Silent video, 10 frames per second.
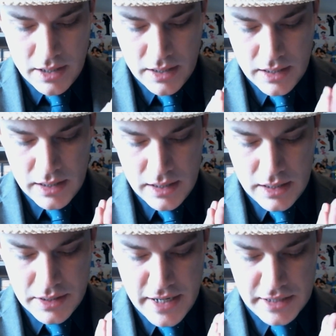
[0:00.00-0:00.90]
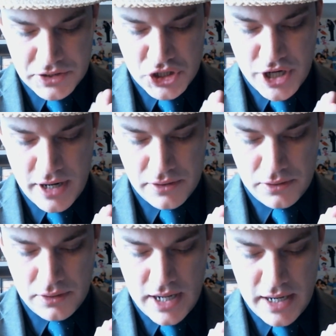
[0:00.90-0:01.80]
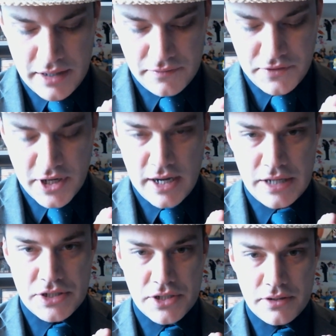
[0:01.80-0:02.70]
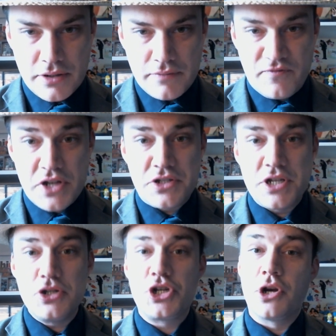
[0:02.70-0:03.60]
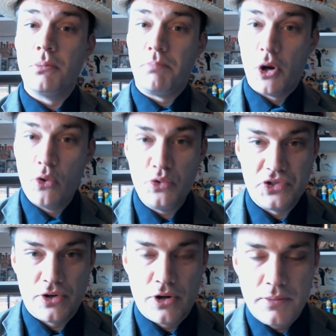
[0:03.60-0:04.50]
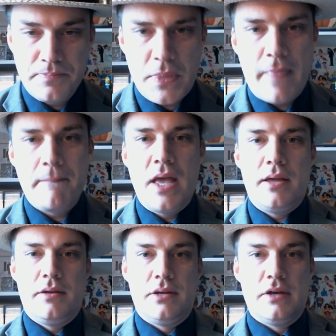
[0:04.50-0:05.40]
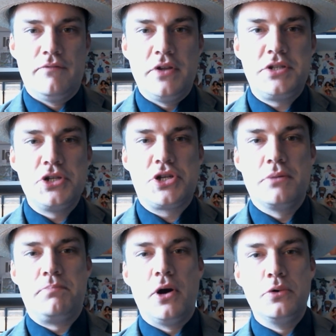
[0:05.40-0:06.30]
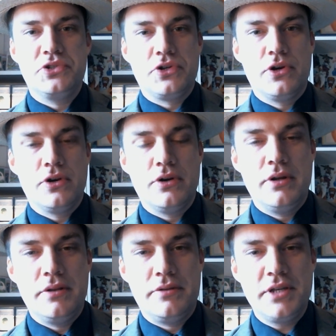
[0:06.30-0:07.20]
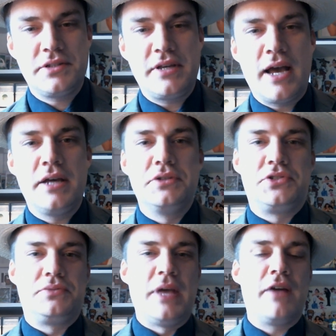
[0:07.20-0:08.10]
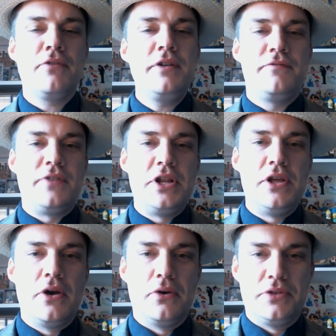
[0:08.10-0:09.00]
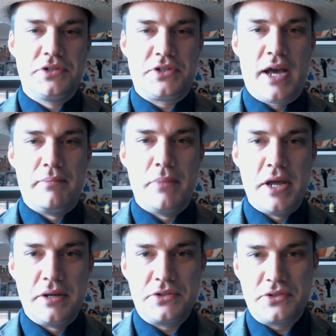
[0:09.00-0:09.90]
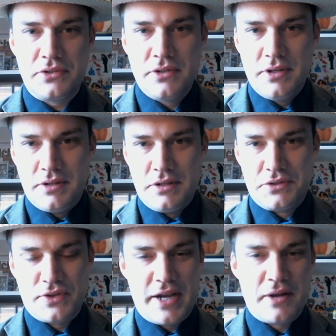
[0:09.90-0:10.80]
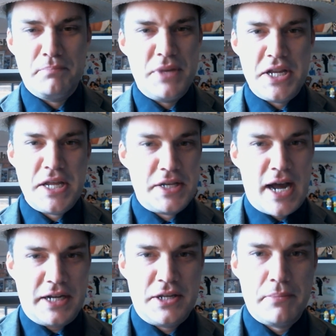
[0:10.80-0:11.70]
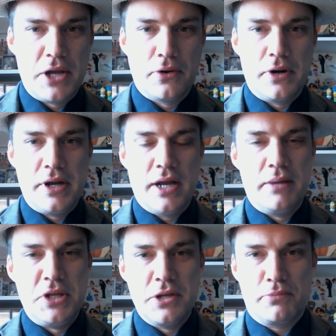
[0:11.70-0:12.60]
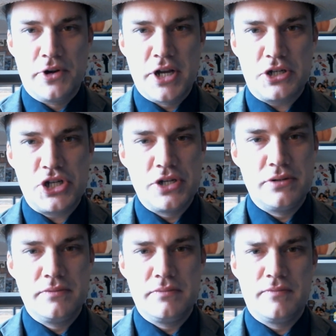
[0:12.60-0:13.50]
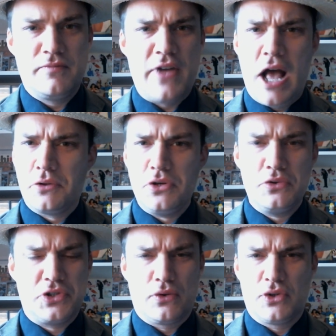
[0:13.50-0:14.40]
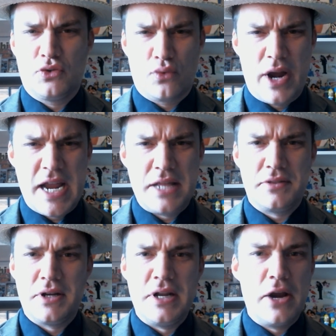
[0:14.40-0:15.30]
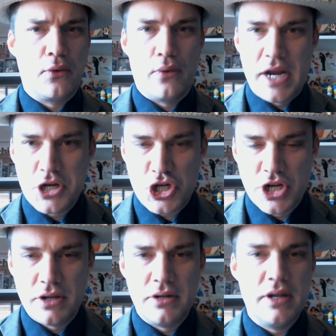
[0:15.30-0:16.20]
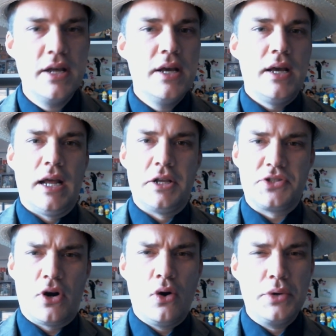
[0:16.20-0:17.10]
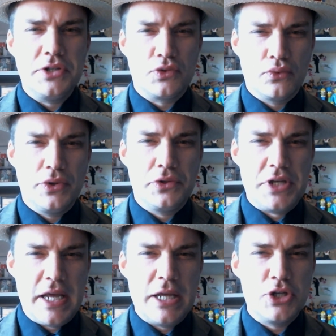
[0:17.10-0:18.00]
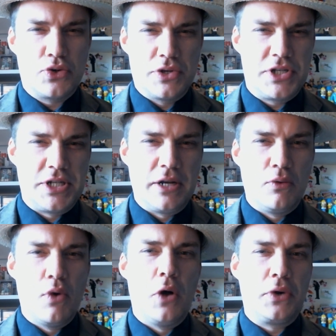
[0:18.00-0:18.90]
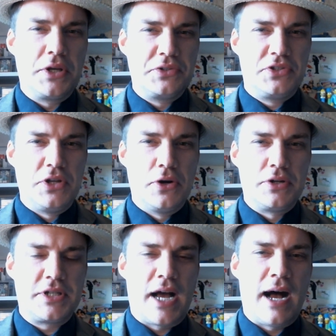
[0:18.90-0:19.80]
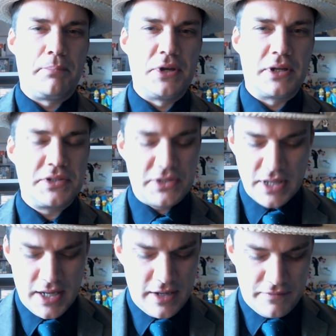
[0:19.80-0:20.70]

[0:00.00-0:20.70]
Next channel, I have got the Vintage Composer. Vintage Composer, this guy's every video this guy makes is like a mini documentary. I mean, the production values are great, the narration, and it's always really interesting, well-considered topics.